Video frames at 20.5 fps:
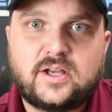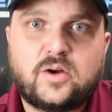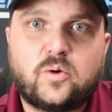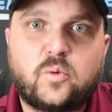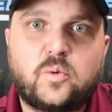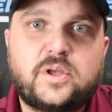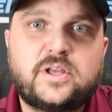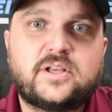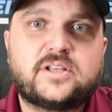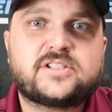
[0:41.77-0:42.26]

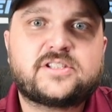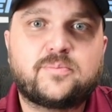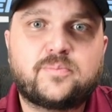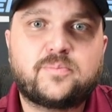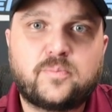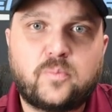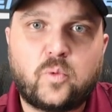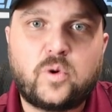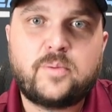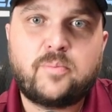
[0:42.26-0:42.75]
We
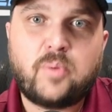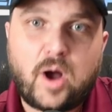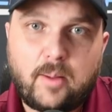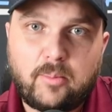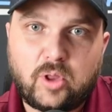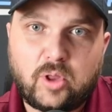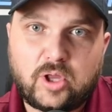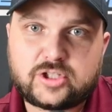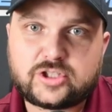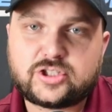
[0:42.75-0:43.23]

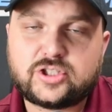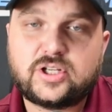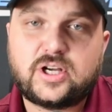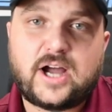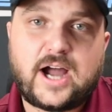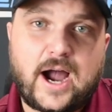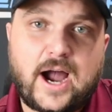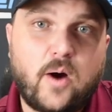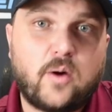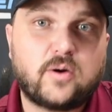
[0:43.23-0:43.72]
publish
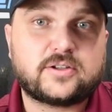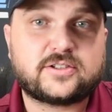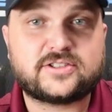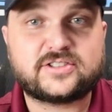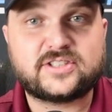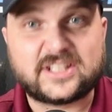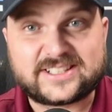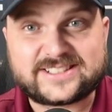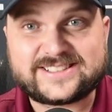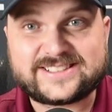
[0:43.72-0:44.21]
our
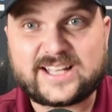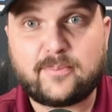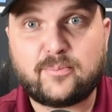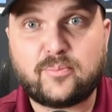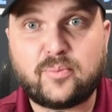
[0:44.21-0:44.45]
6-step